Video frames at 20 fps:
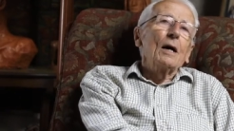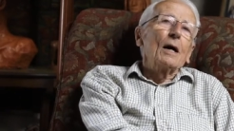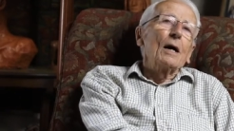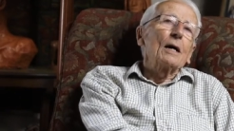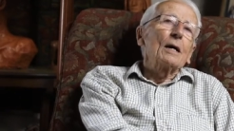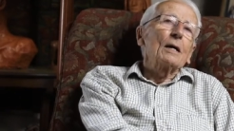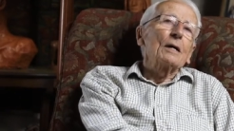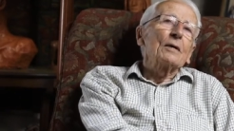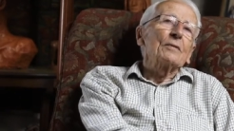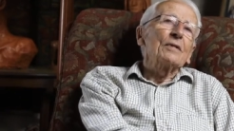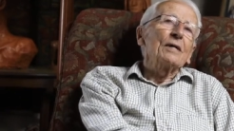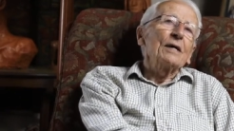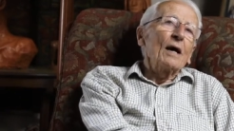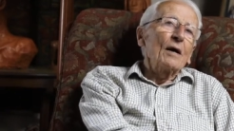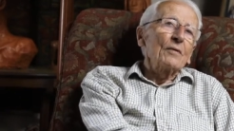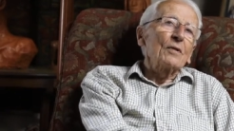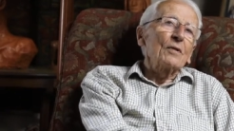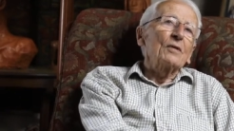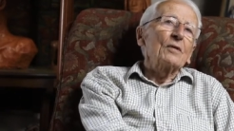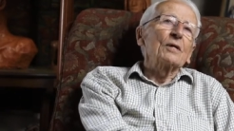Uh, the
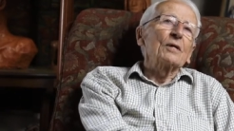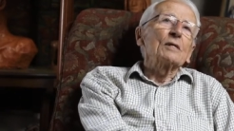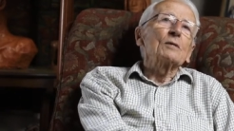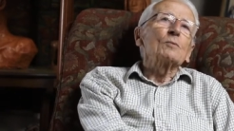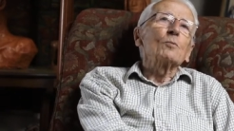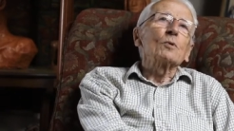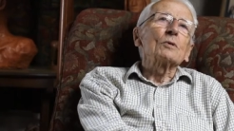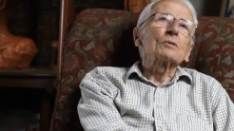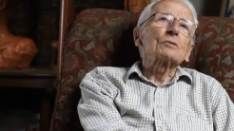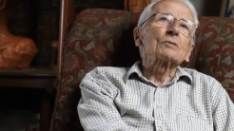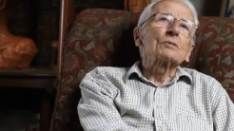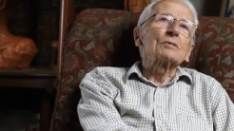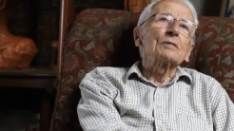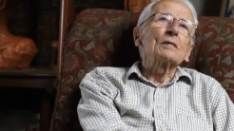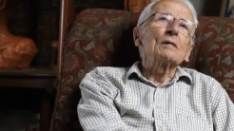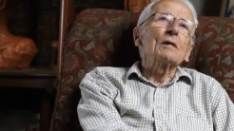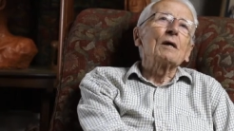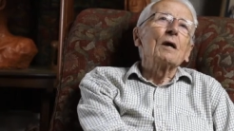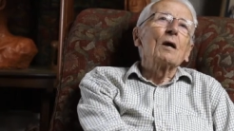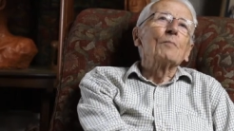other thing was
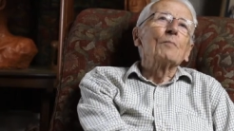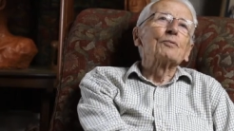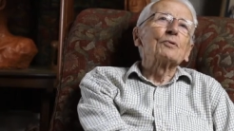the